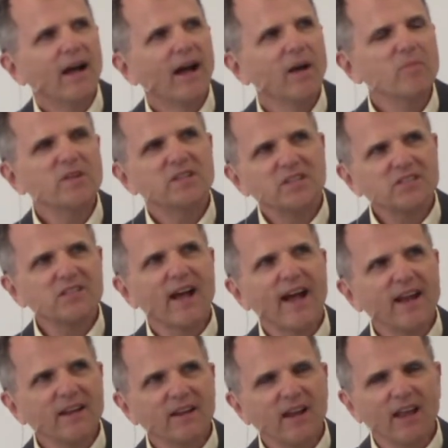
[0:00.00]
He
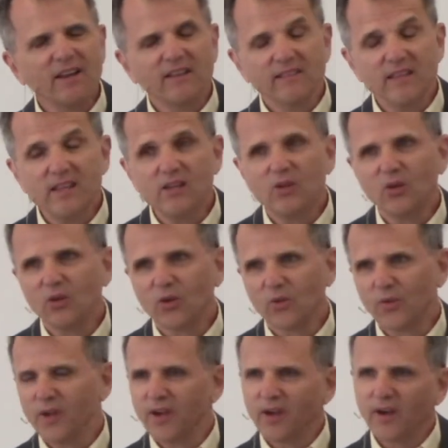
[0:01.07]
decided on a legal
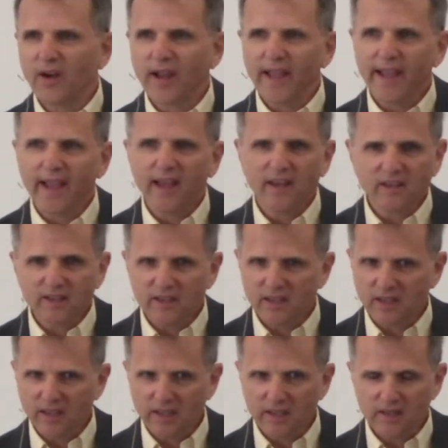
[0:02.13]
career, and
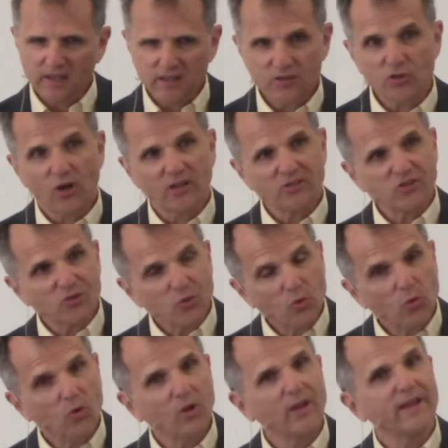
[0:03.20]
he taught
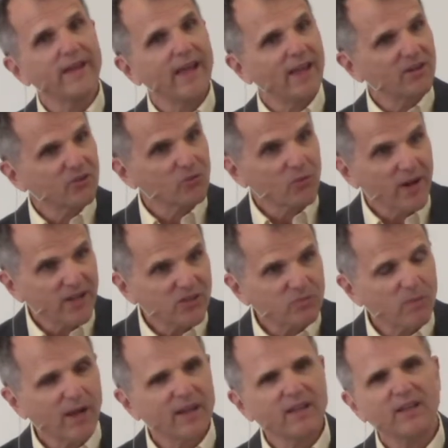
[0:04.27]
school again to
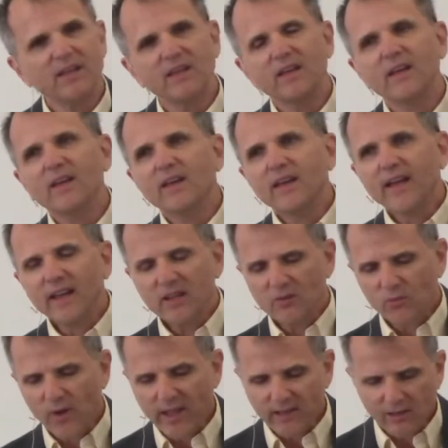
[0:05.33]
raise money, and he
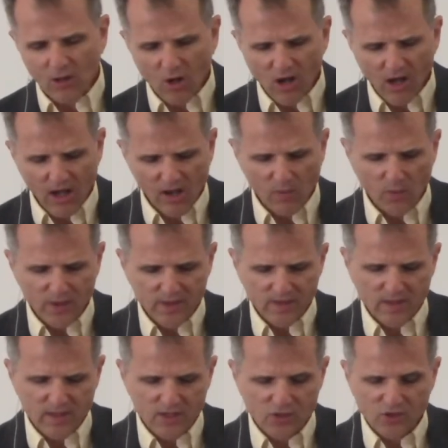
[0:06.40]
read law with
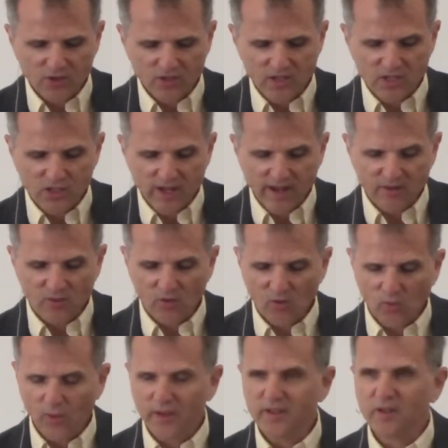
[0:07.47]
the Attorney
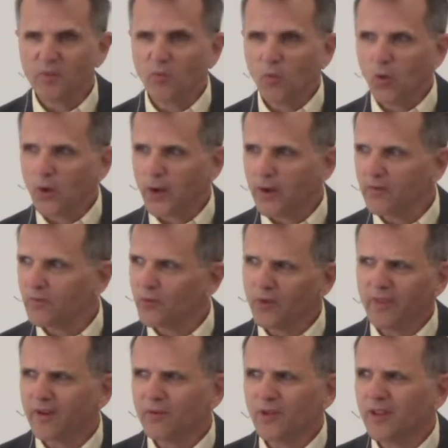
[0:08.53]
General, William Wirt, for
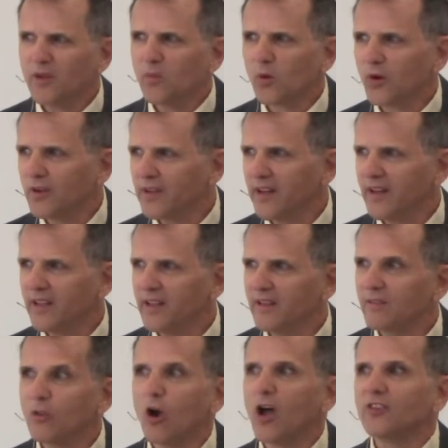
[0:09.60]
there really weren't any
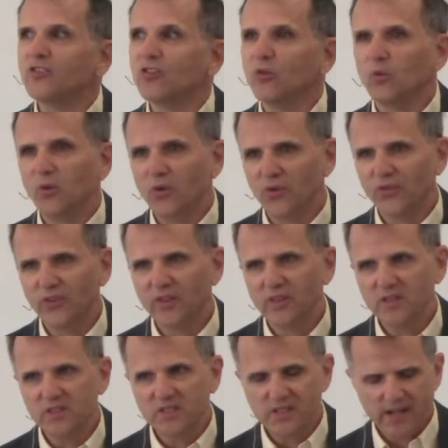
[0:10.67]
law schools in
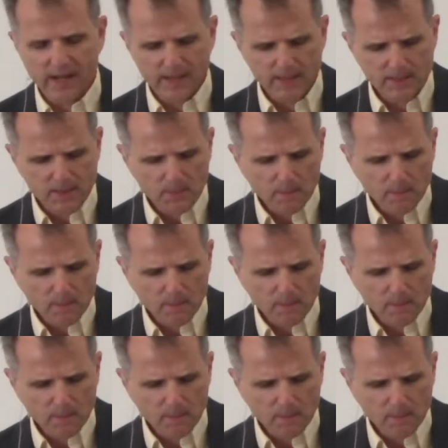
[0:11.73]
these days.